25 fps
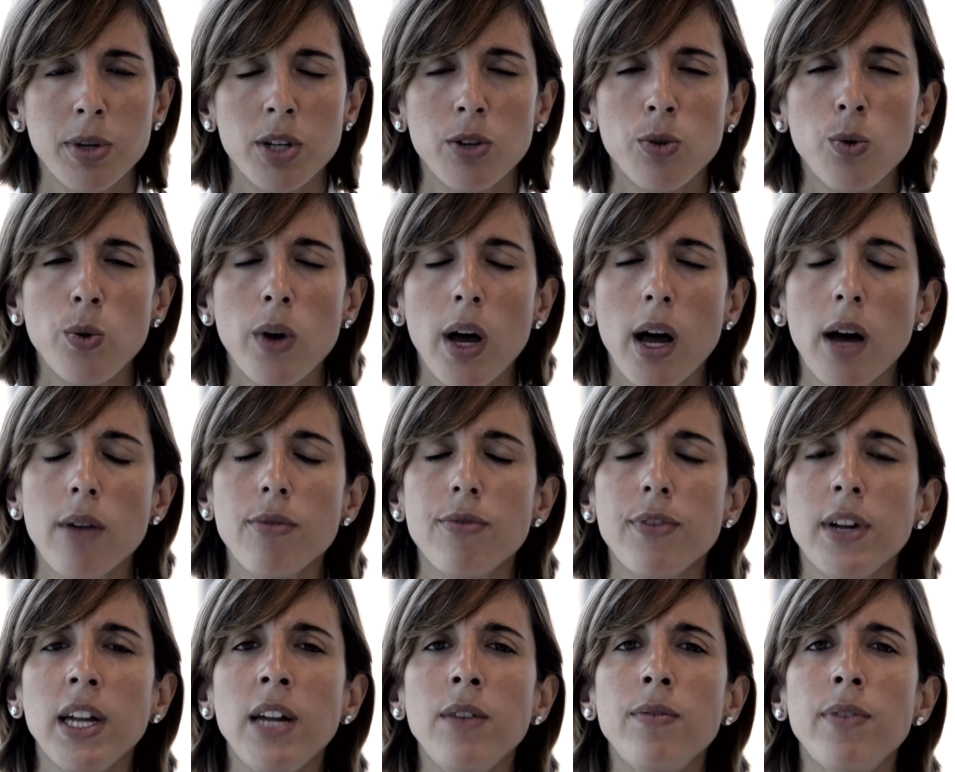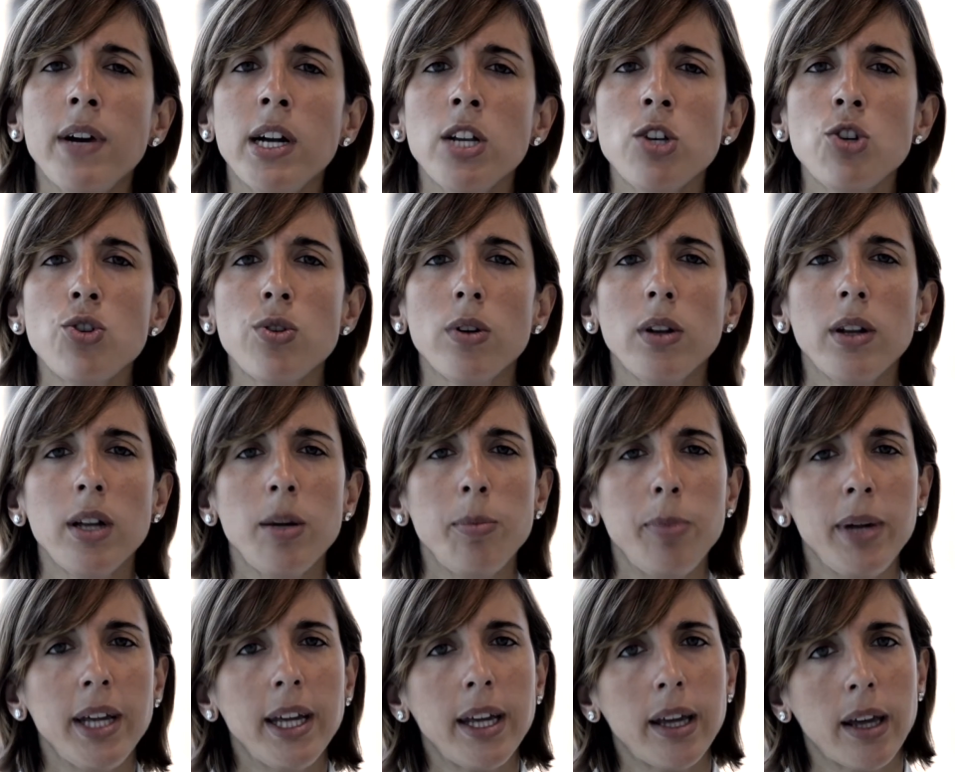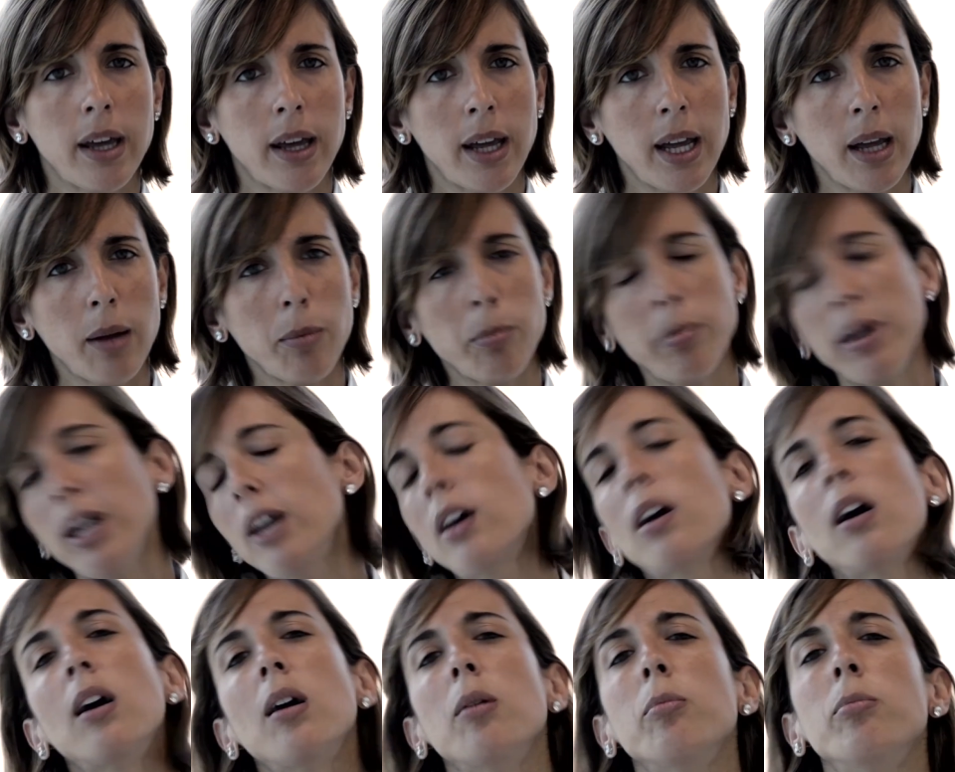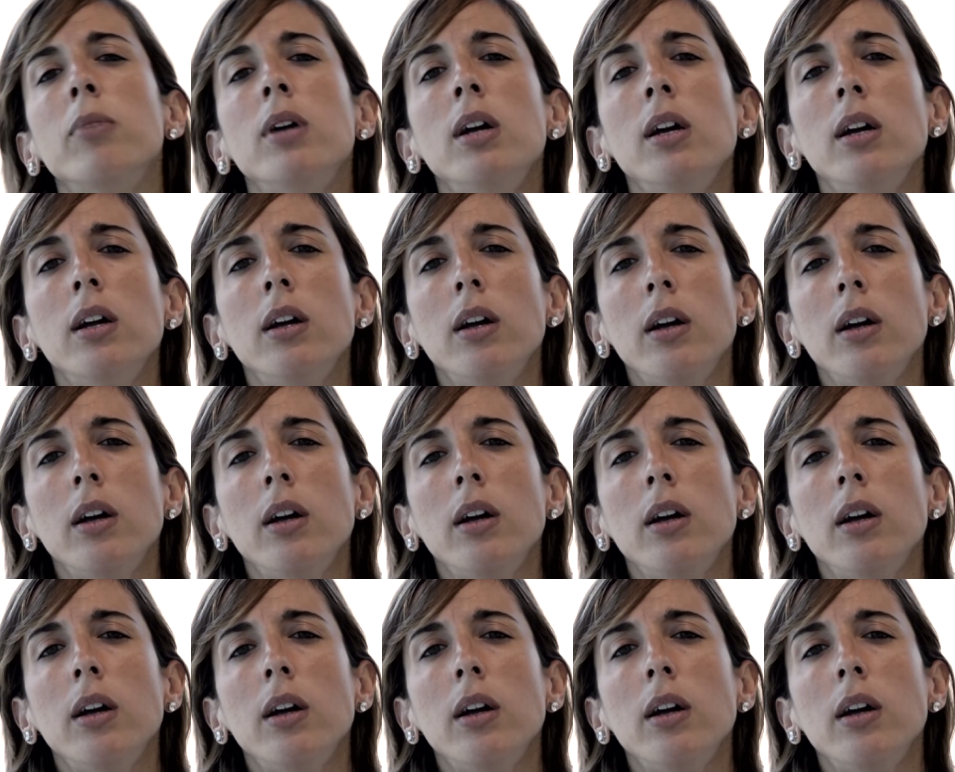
but who have eventually become